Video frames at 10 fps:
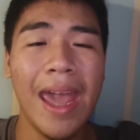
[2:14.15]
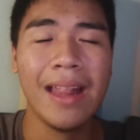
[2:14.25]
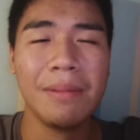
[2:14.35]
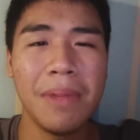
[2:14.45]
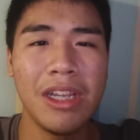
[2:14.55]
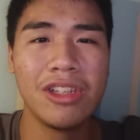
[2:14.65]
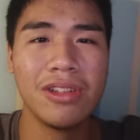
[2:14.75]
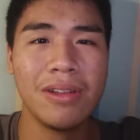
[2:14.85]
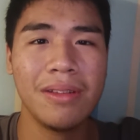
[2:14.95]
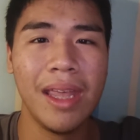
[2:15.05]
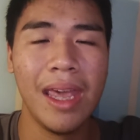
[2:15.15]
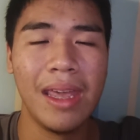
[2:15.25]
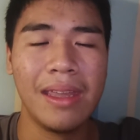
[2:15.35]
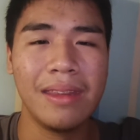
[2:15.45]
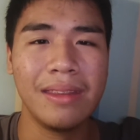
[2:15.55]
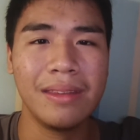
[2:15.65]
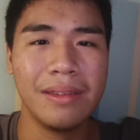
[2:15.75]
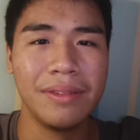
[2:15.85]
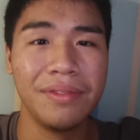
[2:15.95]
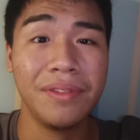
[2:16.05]
animation and
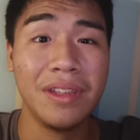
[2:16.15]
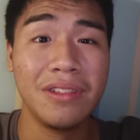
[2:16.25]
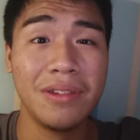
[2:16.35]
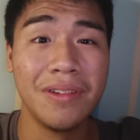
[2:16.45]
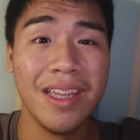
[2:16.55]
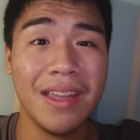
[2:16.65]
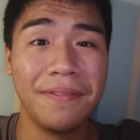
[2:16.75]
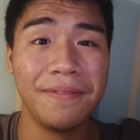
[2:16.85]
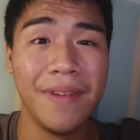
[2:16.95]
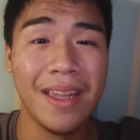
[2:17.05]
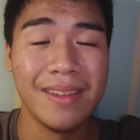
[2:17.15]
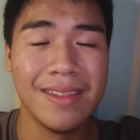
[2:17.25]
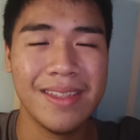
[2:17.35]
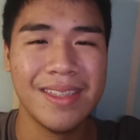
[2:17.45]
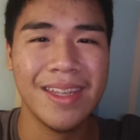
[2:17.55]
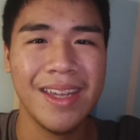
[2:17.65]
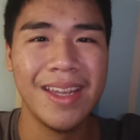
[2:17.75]
visual effects.